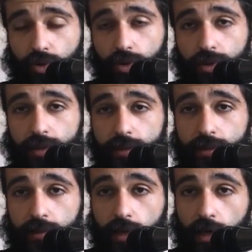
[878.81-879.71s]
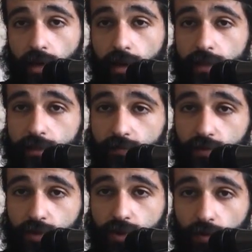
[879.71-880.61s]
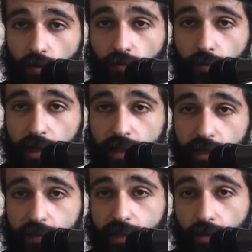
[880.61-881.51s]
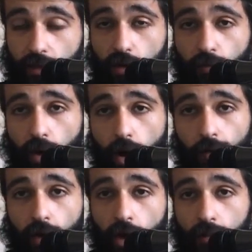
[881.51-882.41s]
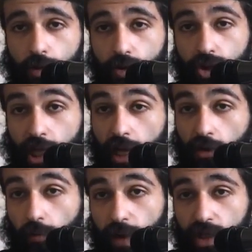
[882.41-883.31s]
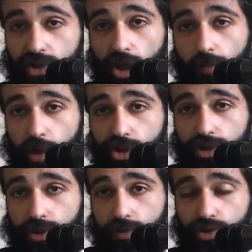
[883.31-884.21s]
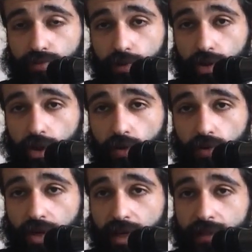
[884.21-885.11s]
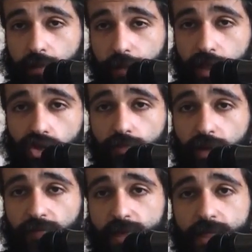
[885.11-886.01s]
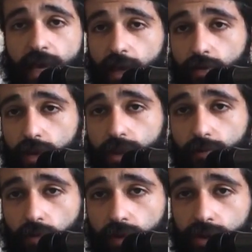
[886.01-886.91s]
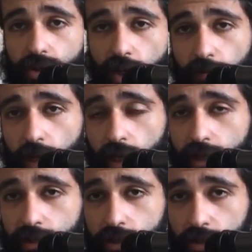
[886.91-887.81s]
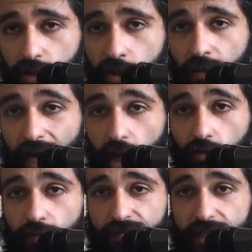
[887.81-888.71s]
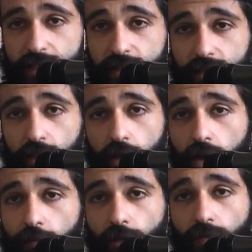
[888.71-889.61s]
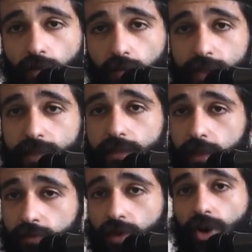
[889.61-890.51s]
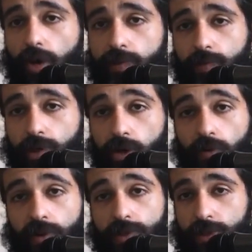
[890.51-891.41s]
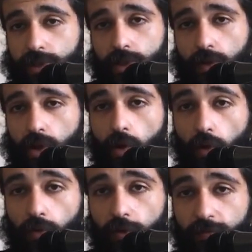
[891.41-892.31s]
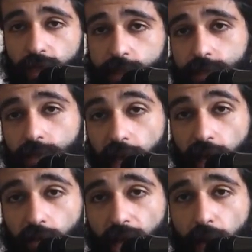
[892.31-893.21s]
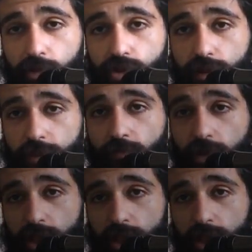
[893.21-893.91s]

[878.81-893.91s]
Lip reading: enjoyed this lesson for the solo from Eclipse, the third part, be sure to check out our Patreon page in the description below. You can get some extra benefits, and you can support us to keep making this solo and riff lessons. If you have a request, leave in the comments below, whether it's a solo or riff lesson, and happy shredding,